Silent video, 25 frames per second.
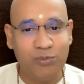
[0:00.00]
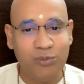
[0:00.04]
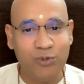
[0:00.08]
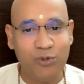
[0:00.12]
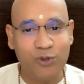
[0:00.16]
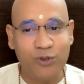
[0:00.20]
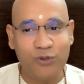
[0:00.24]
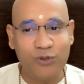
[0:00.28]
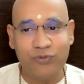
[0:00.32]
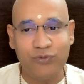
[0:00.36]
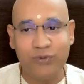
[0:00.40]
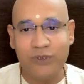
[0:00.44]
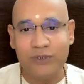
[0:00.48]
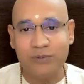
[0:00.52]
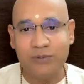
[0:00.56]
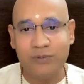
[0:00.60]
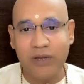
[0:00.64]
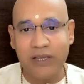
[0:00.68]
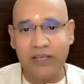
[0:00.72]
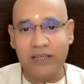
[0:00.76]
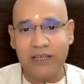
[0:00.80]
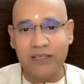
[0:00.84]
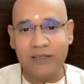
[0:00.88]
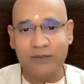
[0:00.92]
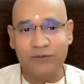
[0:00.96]
beautiful
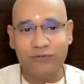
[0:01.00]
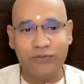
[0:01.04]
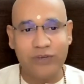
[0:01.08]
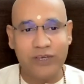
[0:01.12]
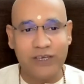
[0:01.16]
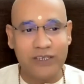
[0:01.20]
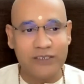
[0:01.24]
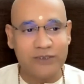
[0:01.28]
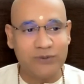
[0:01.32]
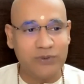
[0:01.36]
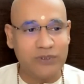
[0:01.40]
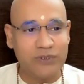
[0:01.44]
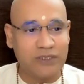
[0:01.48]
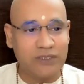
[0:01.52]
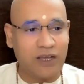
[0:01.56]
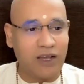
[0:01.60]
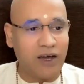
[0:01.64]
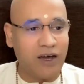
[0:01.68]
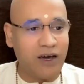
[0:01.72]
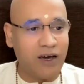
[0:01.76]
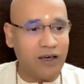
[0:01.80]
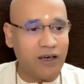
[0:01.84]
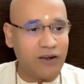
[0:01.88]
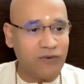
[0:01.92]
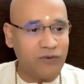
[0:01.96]
smiling face with
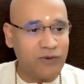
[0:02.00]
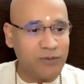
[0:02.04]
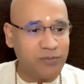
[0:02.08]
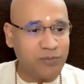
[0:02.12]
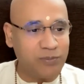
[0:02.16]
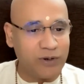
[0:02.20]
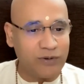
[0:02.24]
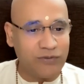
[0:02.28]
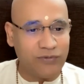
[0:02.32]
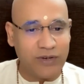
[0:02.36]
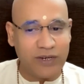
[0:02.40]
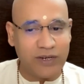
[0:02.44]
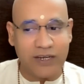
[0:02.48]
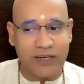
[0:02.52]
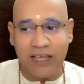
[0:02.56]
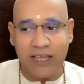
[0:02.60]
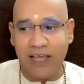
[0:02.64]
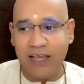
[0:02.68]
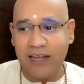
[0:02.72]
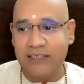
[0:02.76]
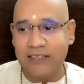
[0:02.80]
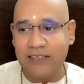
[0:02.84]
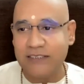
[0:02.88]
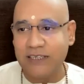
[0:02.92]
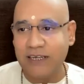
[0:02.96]
carved perfect
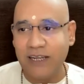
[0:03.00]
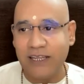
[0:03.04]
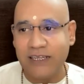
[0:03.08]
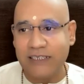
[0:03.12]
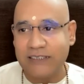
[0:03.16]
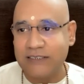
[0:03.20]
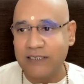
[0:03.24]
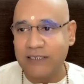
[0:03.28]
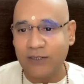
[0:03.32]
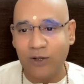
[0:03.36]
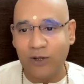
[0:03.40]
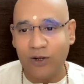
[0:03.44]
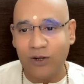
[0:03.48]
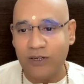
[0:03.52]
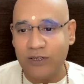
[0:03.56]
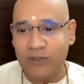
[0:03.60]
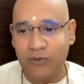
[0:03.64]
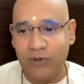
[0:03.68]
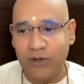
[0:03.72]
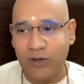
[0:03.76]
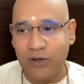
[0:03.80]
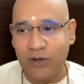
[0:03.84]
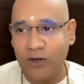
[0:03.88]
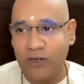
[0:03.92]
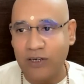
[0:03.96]
hands and legs and all.
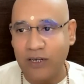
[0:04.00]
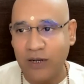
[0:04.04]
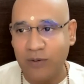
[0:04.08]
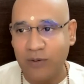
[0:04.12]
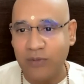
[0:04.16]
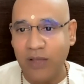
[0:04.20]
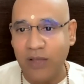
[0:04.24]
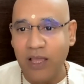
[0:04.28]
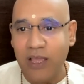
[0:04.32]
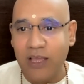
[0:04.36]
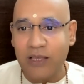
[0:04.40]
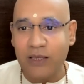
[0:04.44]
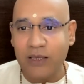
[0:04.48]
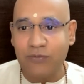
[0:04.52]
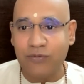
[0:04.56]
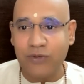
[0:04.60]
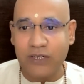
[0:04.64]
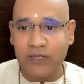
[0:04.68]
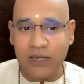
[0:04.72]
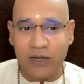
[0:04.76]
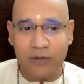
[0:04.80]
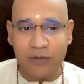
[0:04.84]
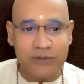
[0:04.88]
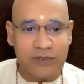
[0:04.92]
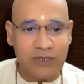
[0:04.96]
It will not come. If
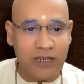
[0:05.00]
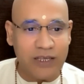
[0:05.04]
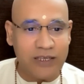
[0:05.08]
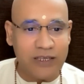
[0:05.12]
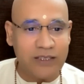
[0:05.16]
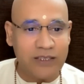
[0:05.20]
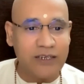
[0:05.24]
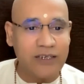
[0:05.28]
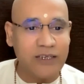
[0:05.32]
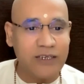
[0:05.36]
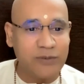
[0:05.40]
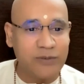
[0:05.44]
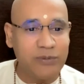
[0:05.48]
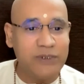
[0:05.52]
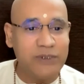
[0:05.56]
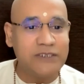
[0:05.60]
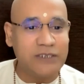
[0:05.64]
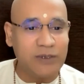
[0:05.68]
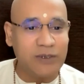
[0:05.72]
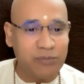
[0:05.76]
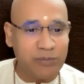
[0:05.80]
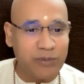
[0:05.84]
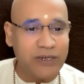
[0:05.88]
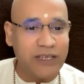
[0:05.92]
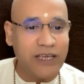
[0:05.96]
it comes like that, it
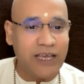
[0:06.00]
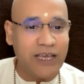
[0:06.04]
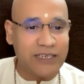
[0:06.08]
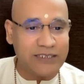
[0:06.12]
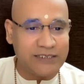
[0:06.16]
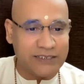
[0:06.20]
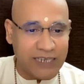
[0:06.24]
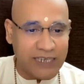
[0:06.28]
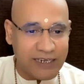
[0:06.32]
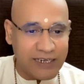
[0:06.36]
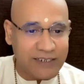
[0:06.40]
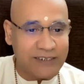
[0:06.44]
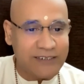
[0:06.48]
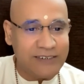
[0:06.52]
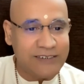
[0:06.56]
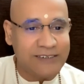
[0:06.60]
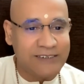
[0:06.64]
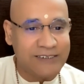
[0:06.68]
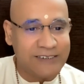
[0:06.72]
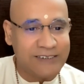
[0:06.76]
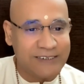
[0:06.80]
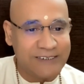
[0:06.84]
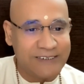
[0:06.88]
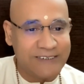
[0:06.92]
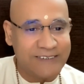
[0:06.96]
means somebody has sat
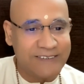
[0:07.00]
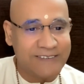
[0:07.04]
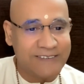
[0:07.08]
and